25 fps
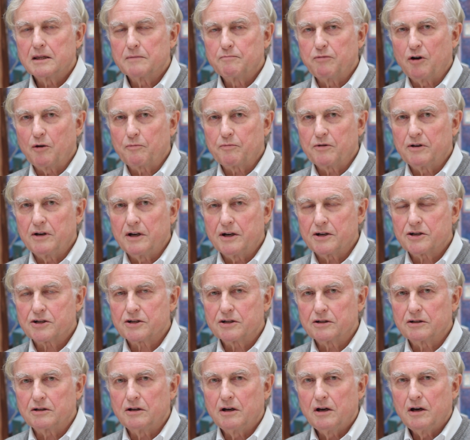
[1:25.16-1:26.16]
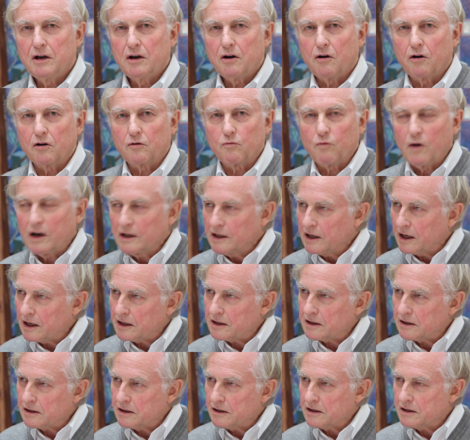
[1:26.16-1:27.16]
the population on one
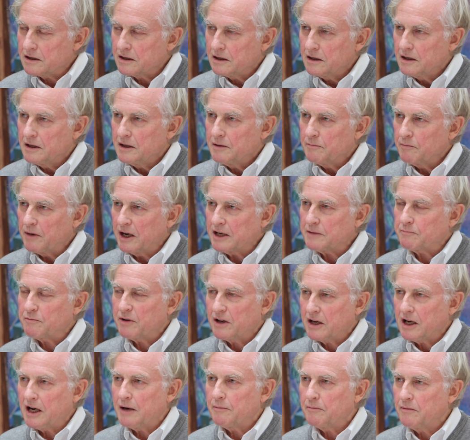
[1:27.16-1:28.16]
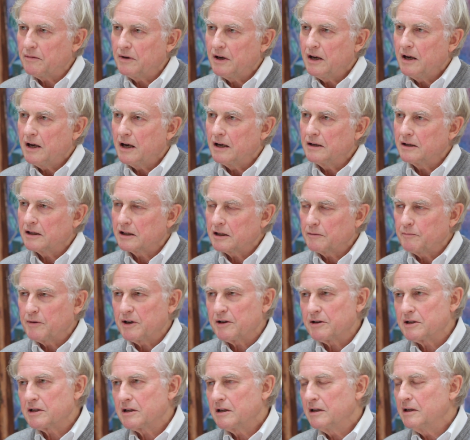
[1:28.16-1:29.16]
island might become a little
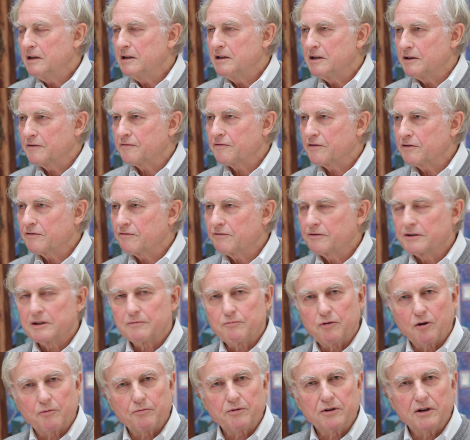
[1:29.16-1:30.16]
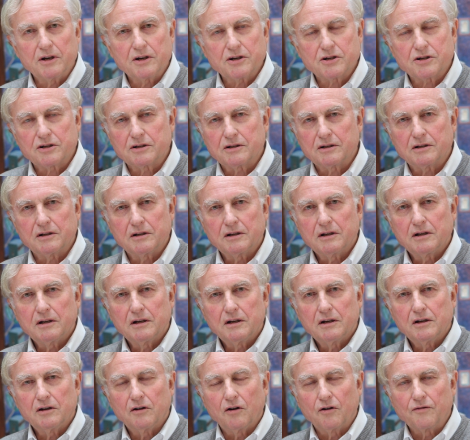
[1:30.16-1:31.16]
bit different from the population
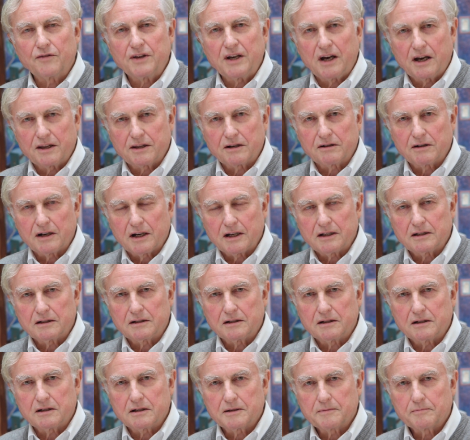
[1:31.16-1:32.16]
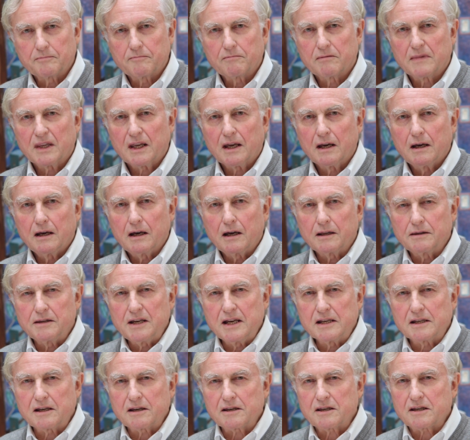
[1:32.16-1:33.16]
on the other island. And
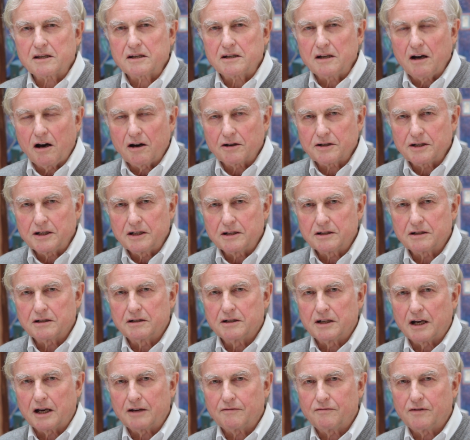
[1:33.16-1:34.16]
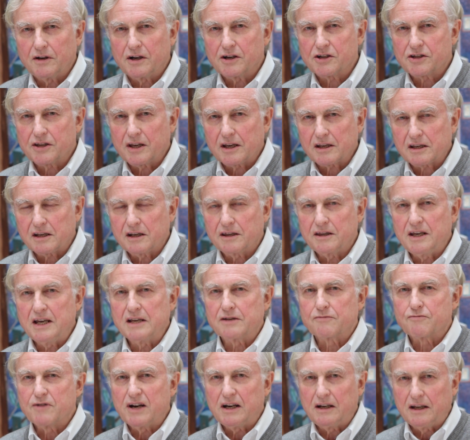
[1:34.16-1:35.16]
these are starting to diverge.
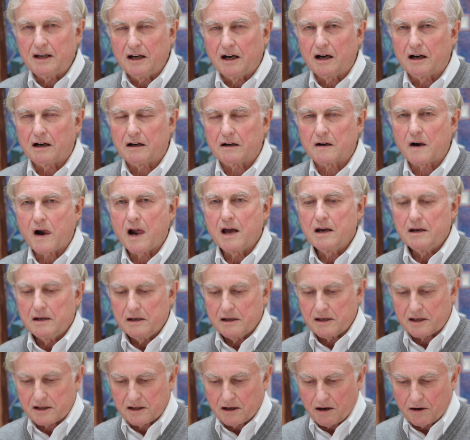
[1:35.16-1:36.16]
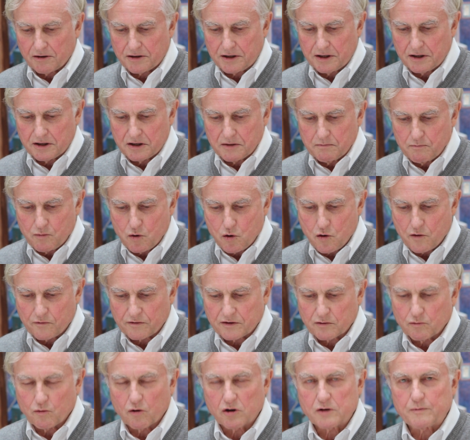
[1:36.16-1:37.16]
these really are starting to
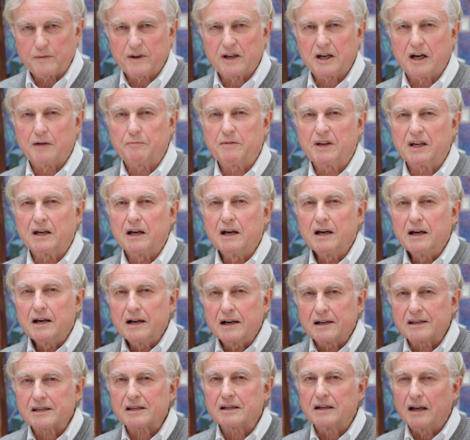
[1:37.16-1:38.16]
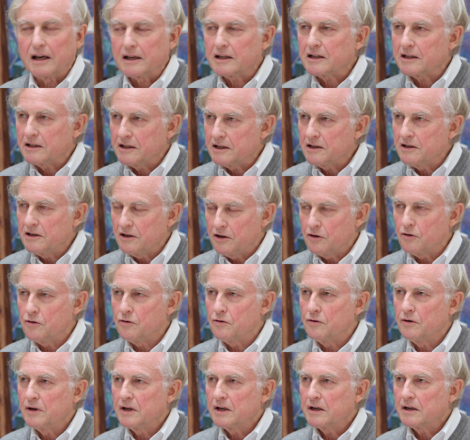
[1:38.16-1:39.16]
move towards becoming a slightly
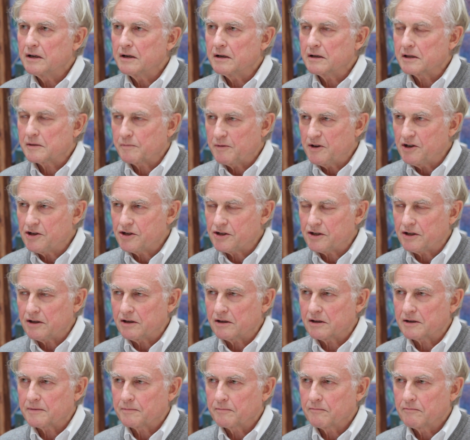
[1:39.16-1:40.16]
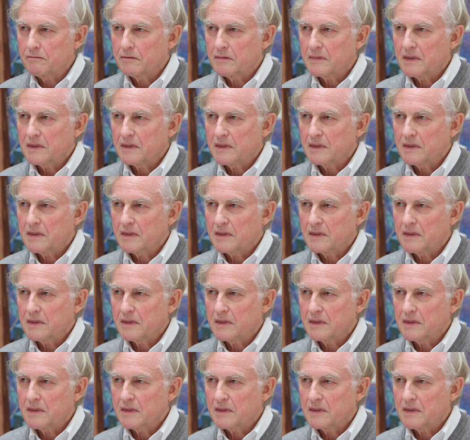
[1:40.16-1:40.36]
new species.